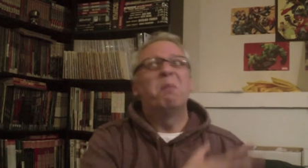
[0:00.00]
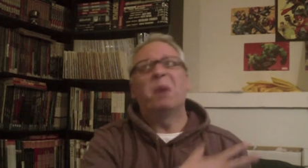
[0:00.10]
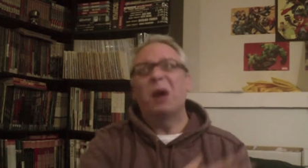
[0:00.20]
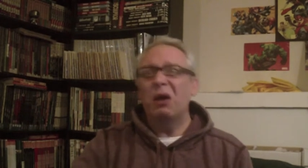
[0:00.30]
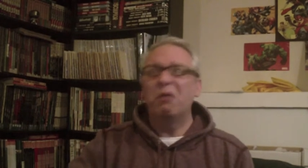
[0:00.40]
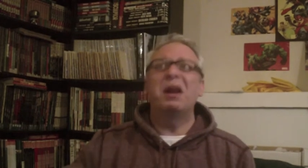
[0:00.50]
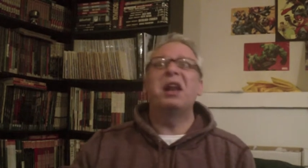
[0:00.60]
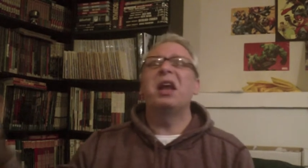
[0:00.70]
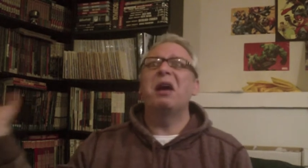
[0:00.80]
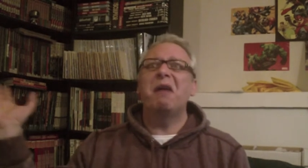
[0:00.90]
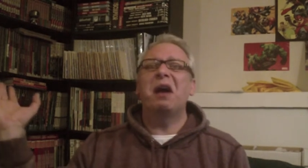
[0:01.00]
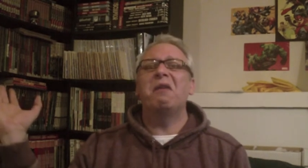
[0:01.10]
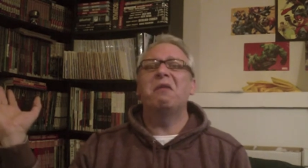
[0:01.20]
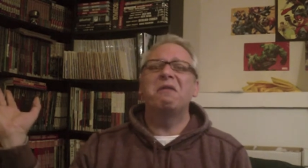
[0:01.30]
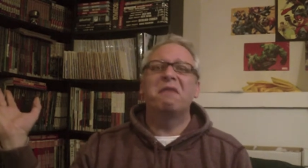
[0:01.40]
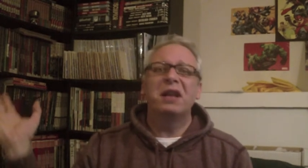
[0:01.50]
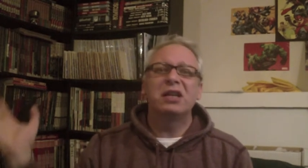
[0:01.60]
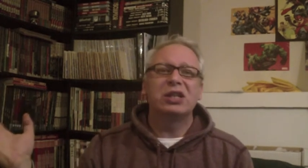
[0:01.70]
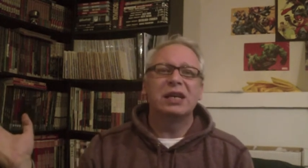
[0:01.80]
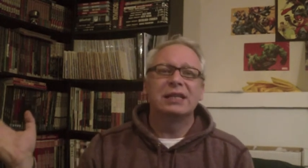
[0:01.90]
but I already know how it
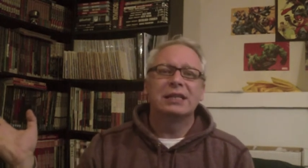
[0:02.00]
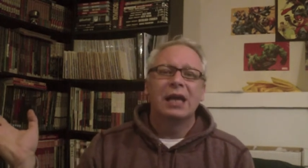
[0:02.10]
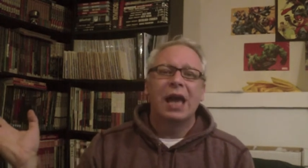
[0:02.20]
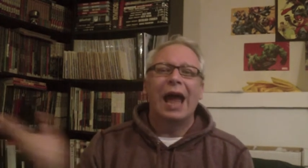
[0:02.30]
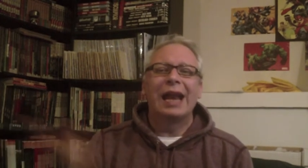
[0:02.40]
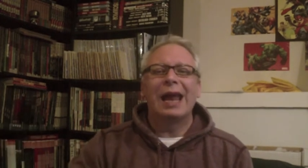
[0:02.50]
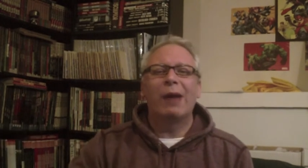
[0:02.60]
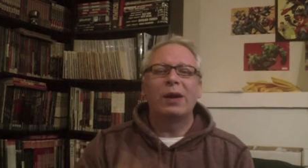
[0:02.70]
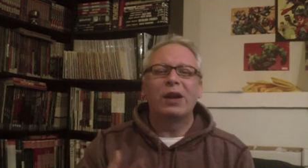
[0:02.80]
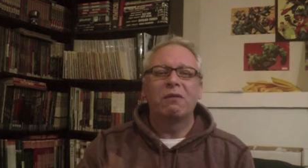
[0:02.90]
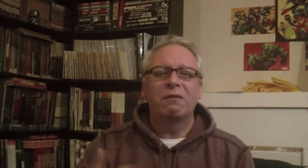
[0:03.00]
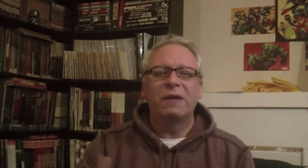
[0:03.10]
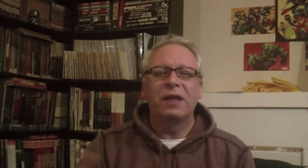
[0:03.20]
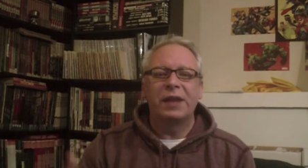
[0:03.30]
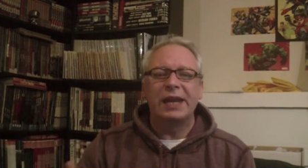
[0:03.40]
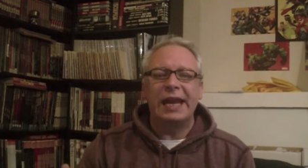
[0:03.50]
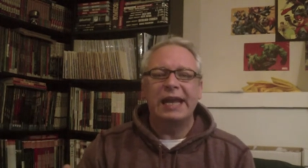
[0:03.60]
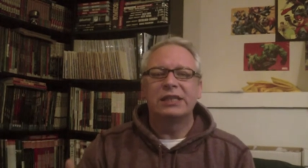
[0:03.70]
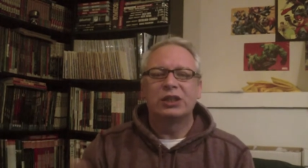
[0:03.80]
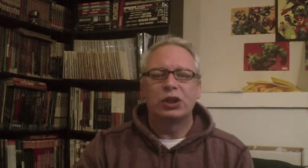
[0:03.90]
finishes and now I don't feel the
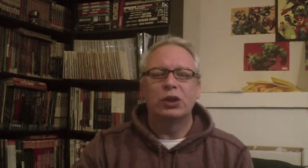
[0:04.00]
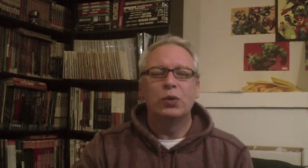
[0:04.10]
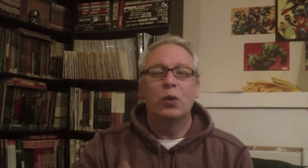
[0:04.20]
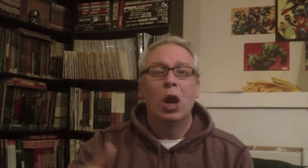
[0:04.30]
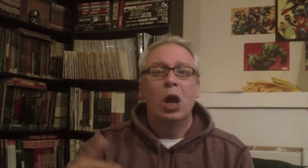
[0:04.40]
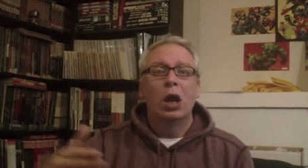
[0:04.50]
need to